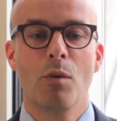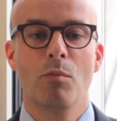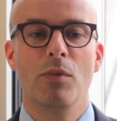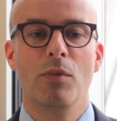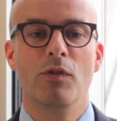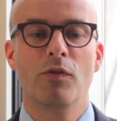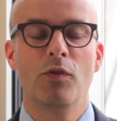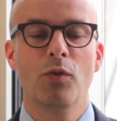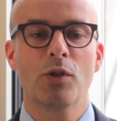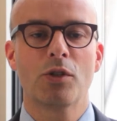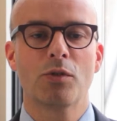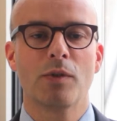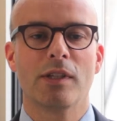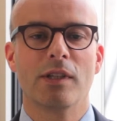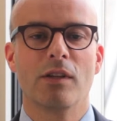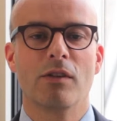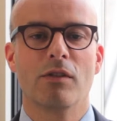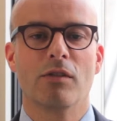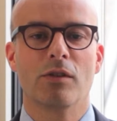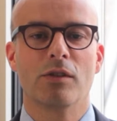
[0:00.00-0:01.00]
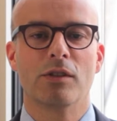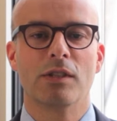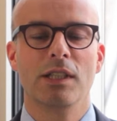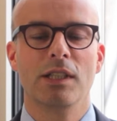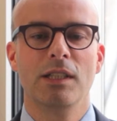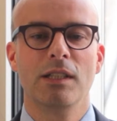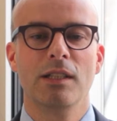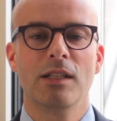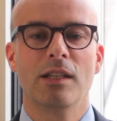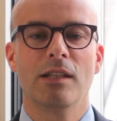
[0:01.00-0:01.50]
Before
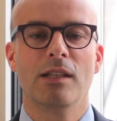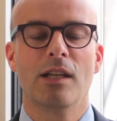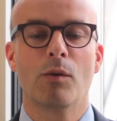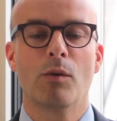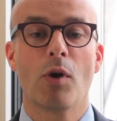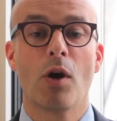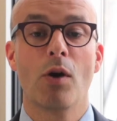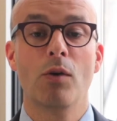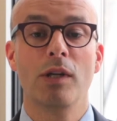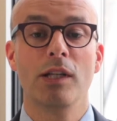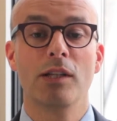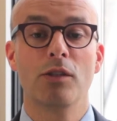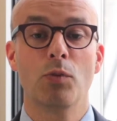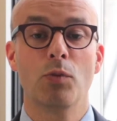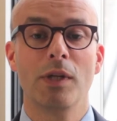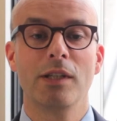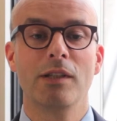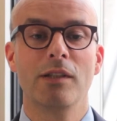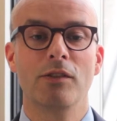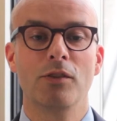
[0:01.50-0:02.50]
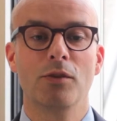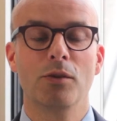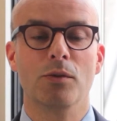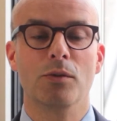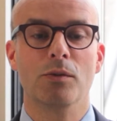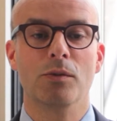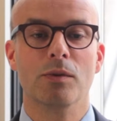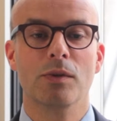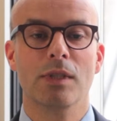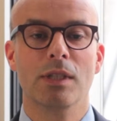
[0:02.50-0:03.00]
2013, there were only
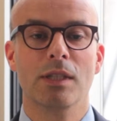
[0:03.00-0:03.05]
22.